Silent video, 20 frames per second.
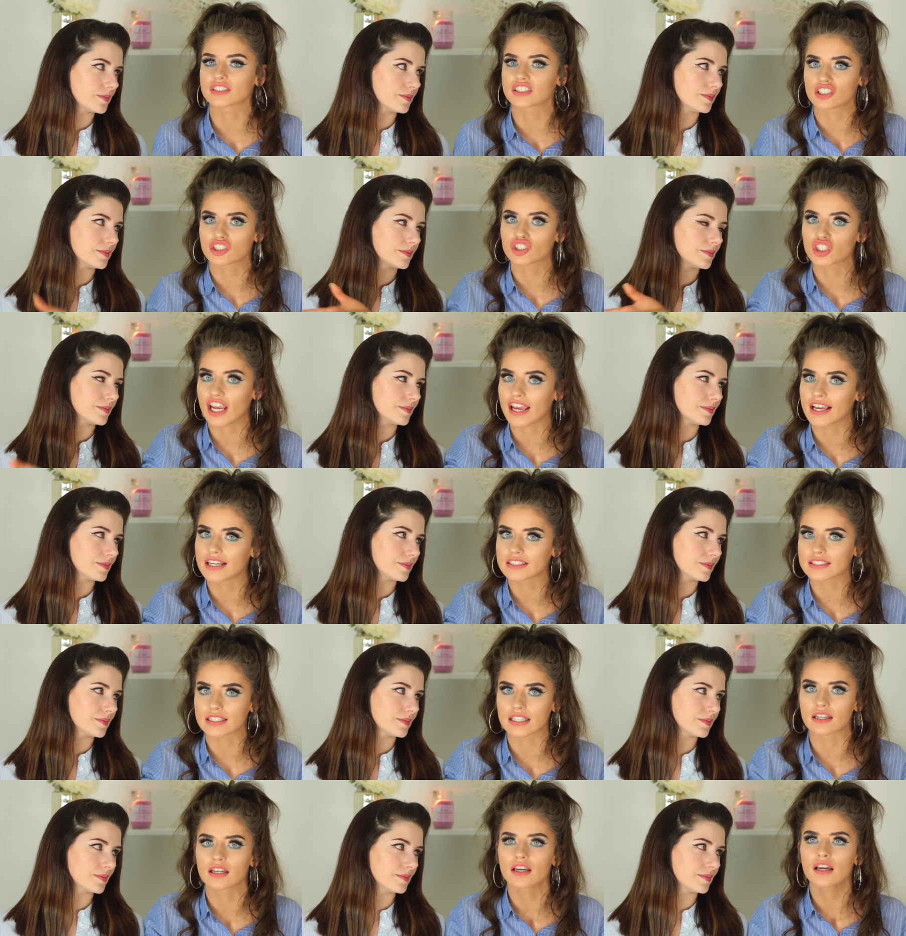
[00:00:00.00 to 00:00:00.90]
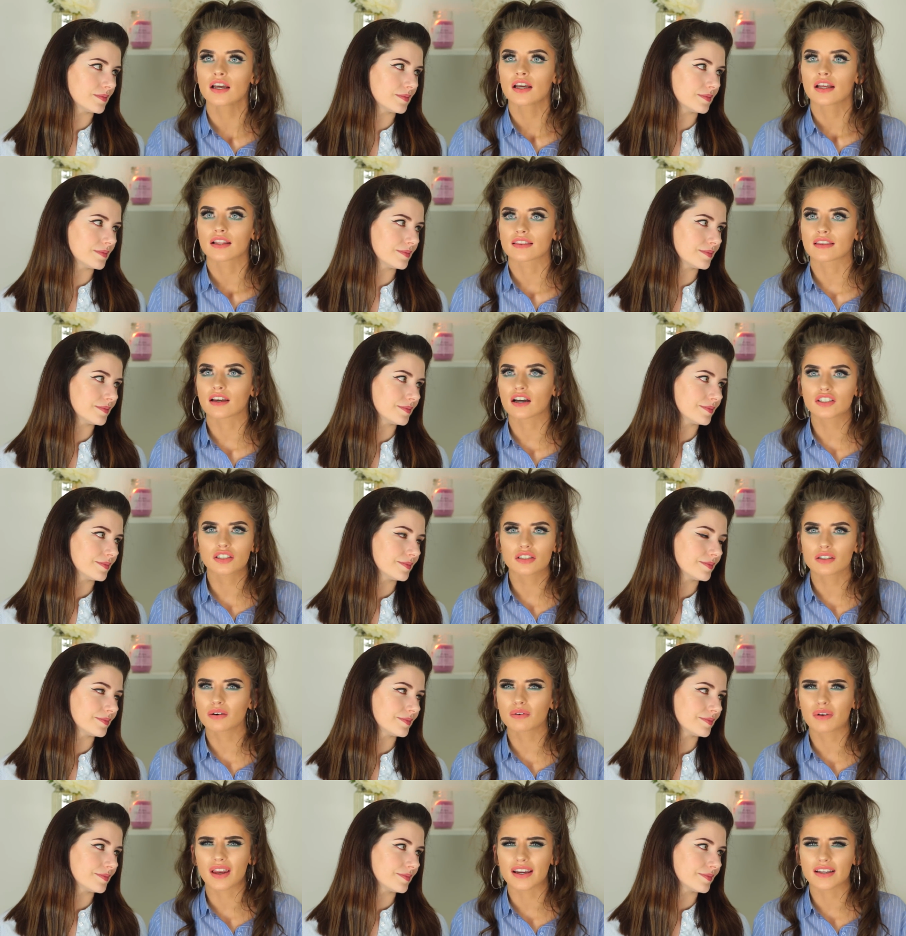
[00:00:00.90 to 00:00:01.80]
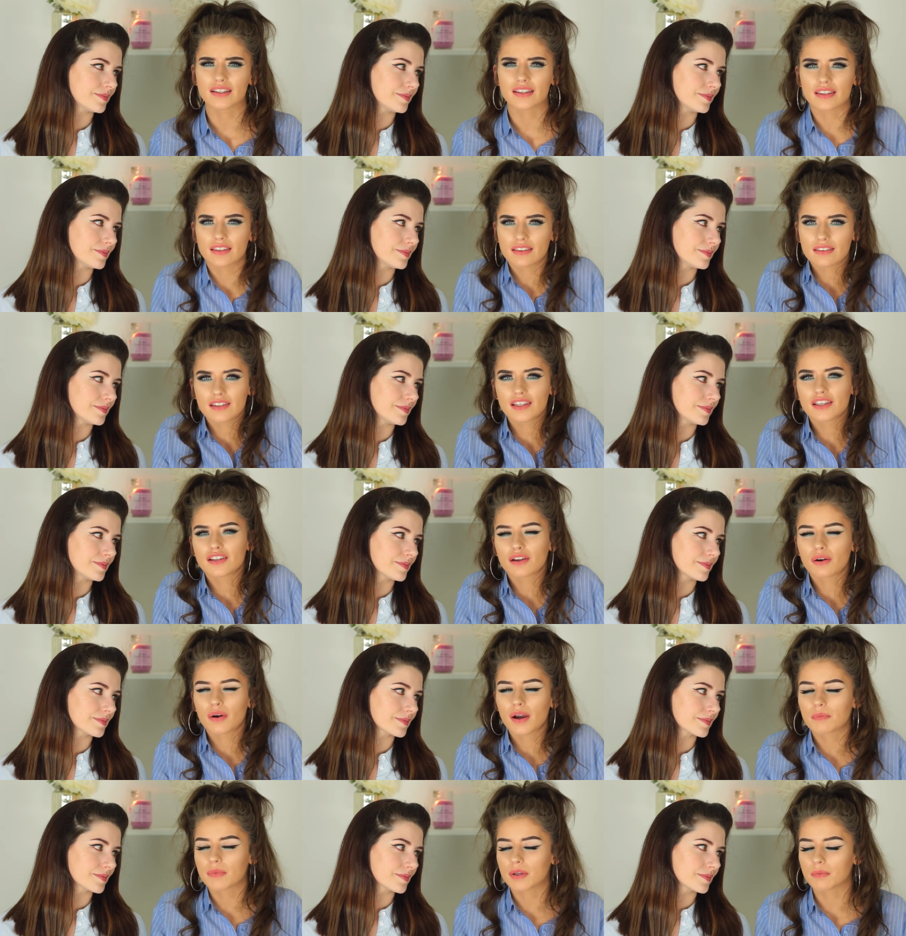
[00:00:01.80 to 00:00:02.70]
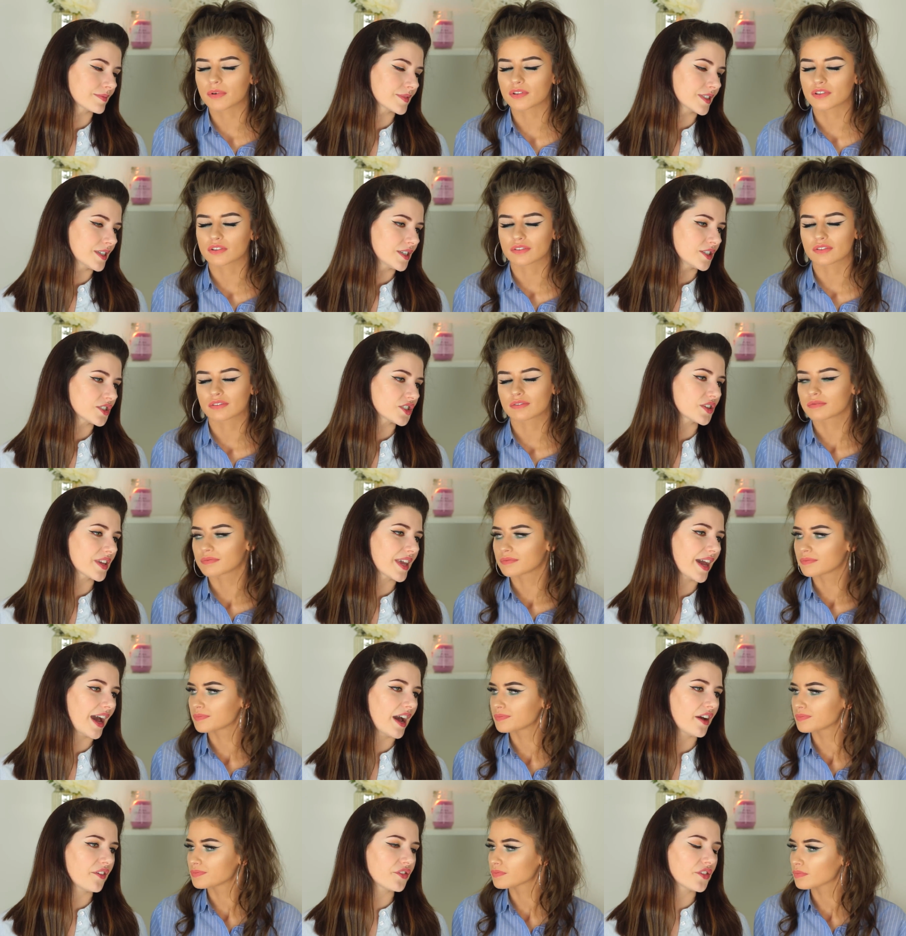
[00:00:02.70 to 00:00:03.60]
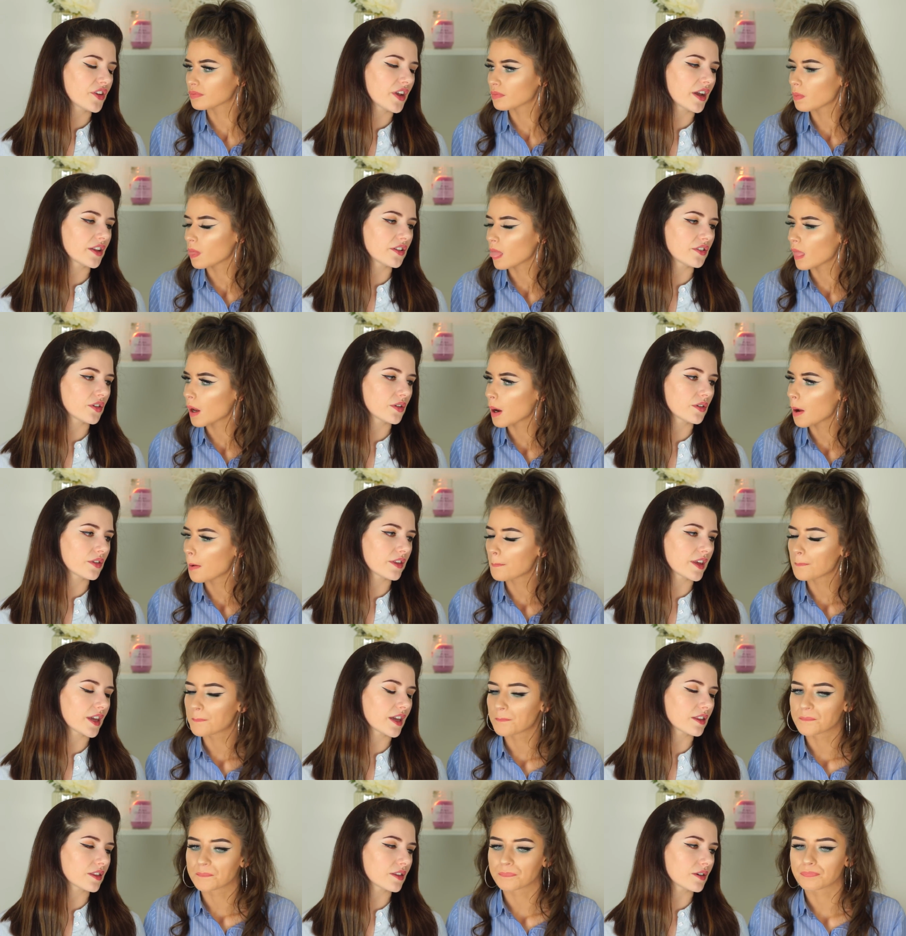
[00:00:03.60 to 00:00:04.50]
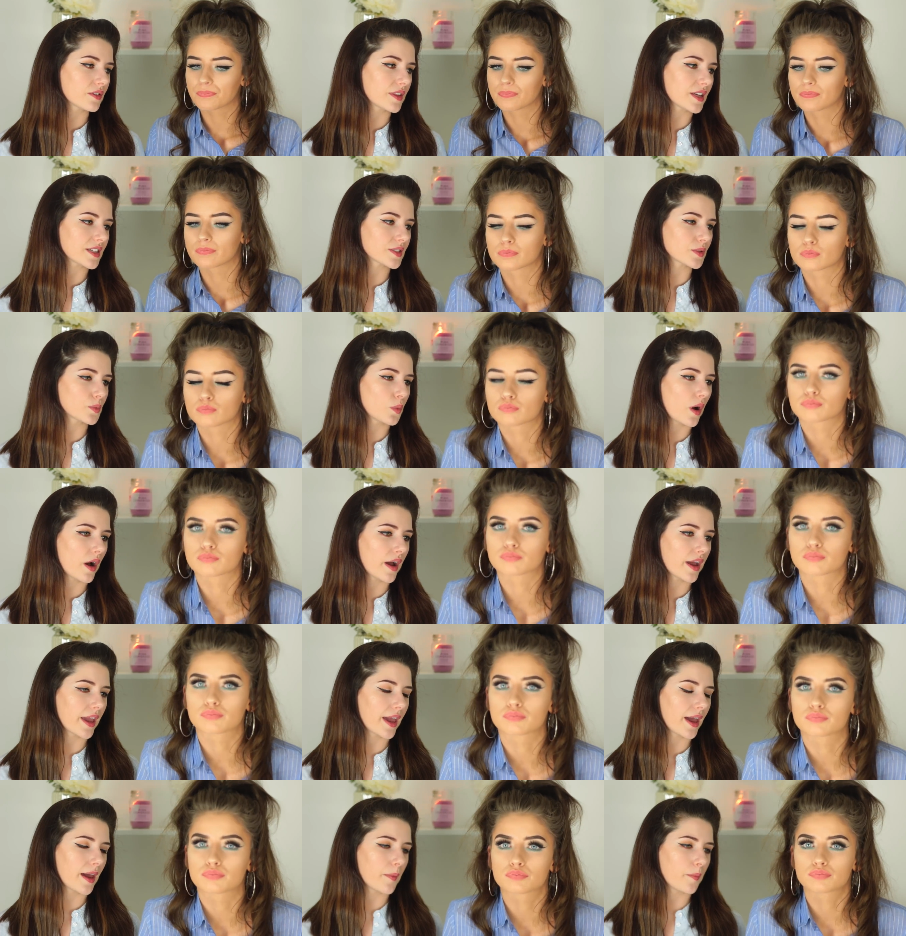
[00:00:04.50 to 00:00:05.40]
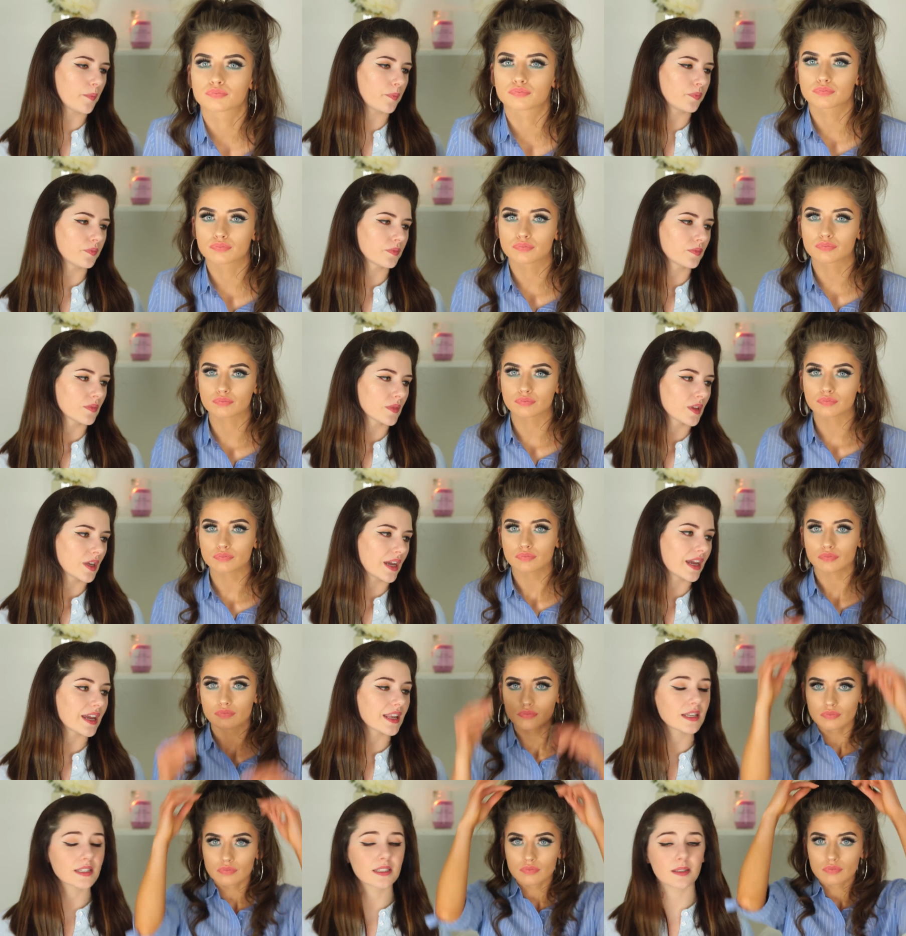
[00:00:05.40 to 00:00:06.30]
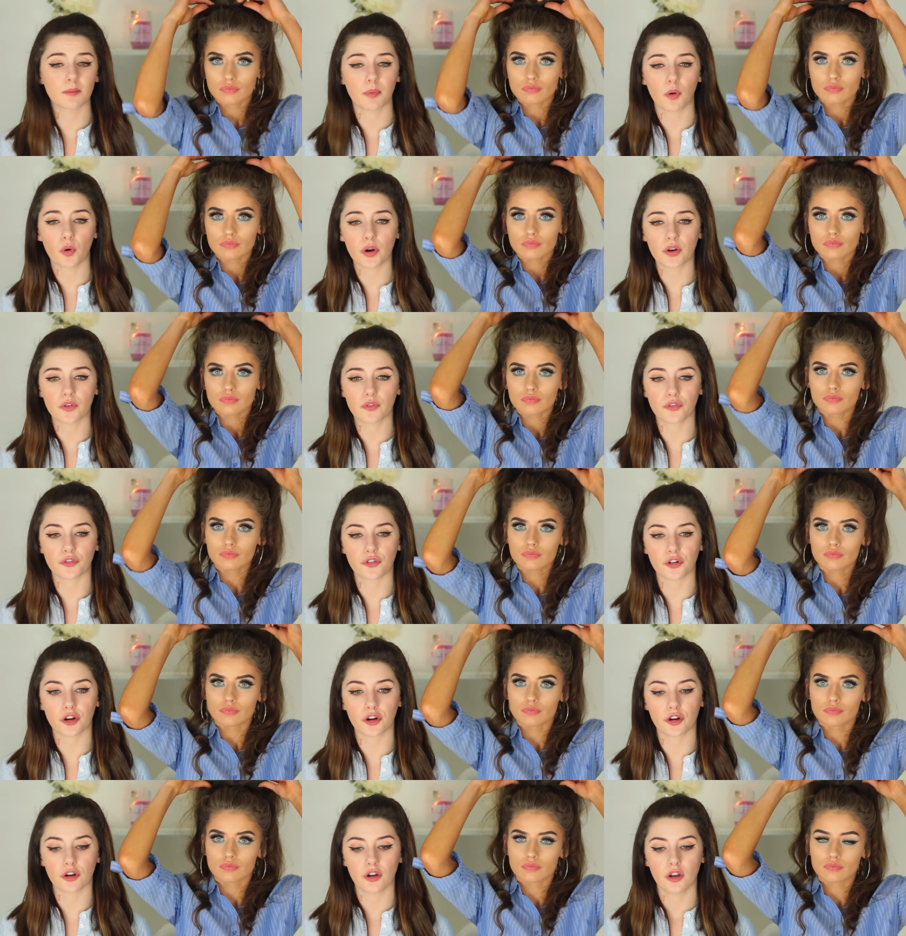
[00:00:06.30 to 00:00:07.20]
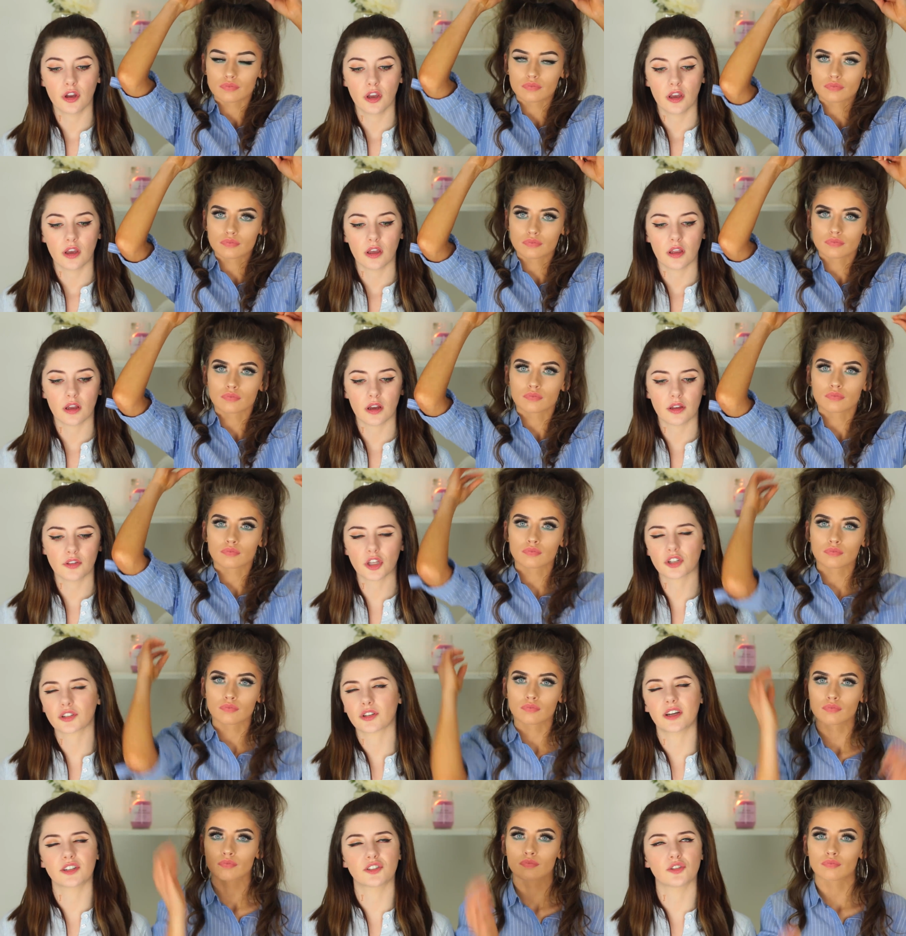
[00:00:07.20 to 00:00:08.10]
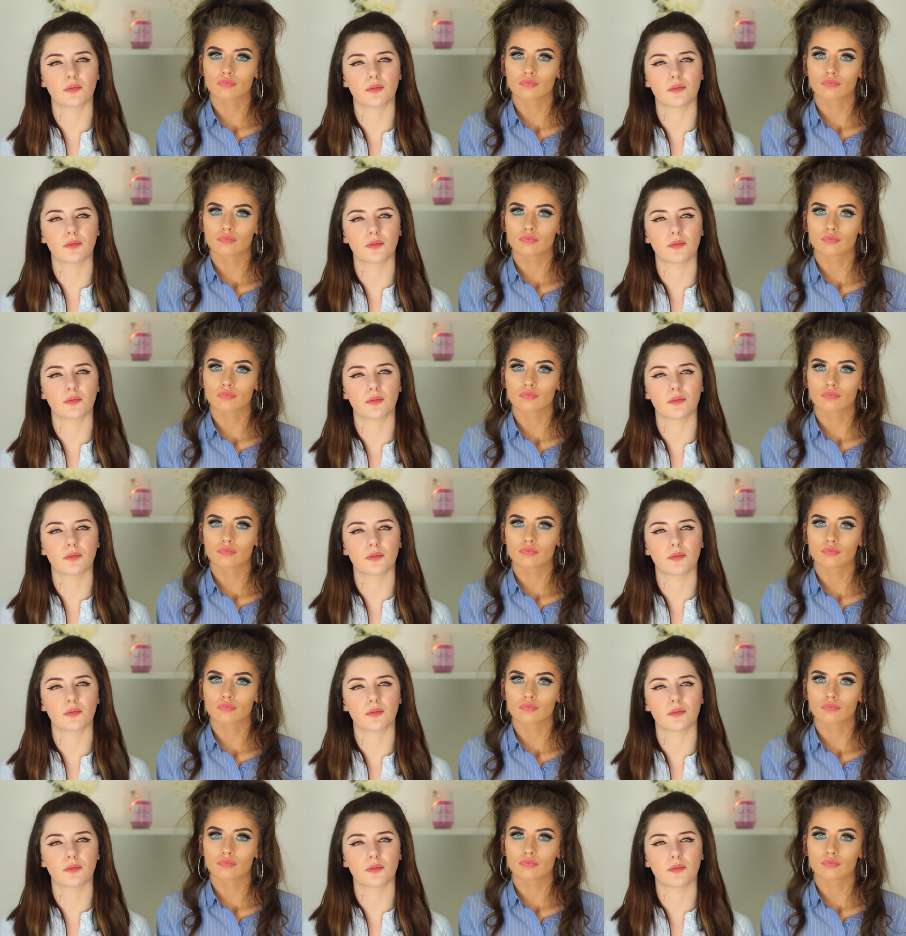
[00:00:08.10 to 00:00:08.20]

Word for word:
Speaker 1: wants to chase and mm. I don't know, like
Speaker 2: you know what I mean? But So you have to I do think though that's why um it is important for not I